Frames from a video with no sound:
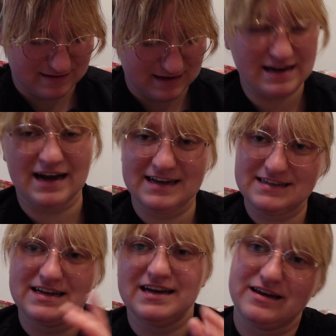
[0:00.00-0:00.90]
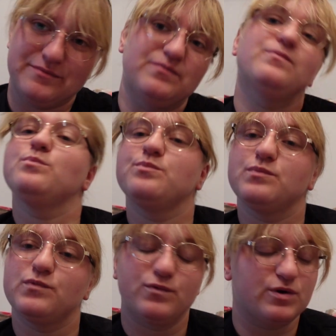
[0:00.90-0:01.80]
in hindsight, it
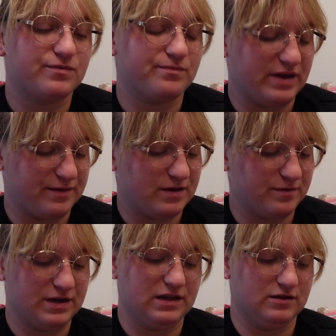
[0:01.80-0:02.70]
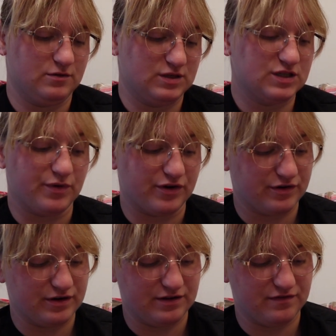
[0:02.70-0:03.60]
would maybe have been a little bit
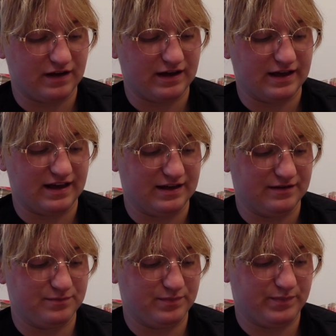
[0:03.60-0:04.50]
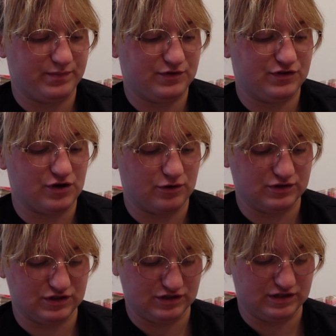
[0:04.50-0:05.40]
smarter if I had
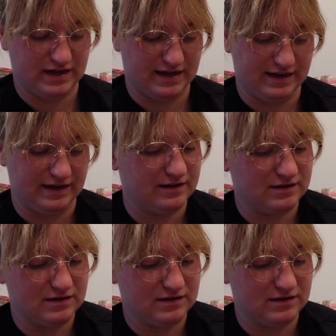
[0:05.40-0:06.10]
chosen a